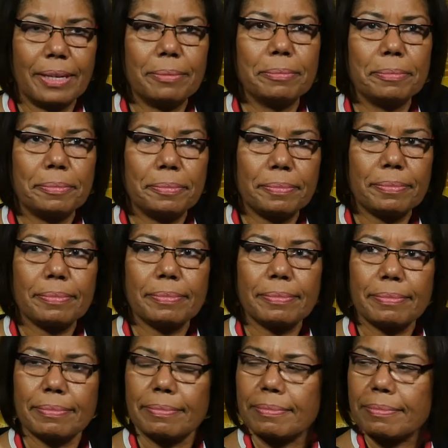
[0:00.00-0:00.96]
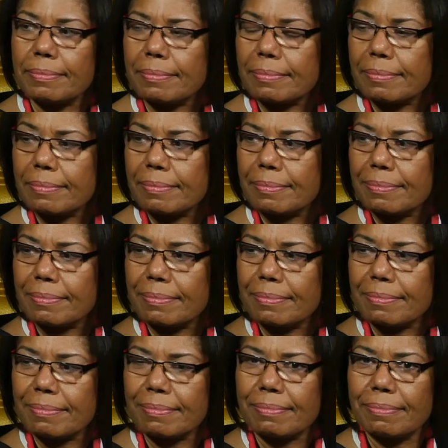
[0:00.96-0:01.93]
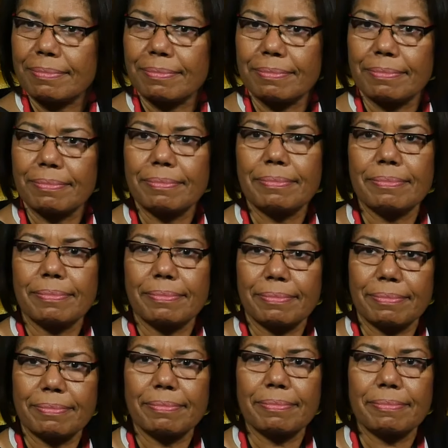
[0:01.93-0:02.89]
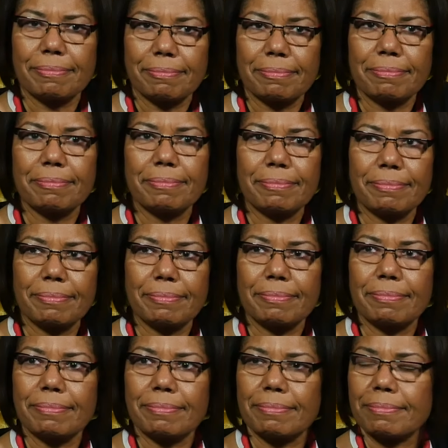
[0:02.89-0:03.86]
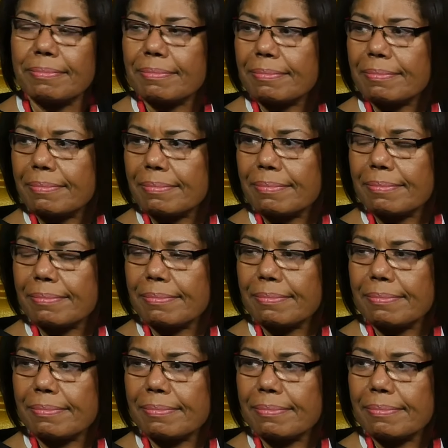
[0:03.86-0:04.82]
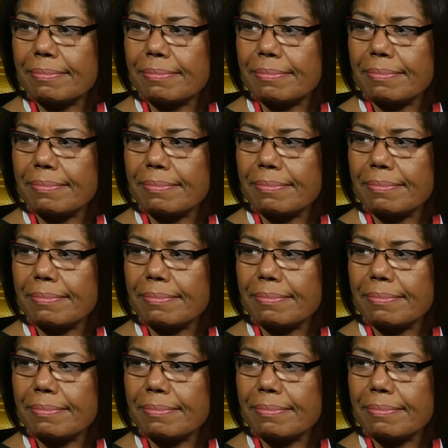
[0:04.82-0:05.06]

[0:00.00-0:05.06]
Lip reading: The person shown says nothing.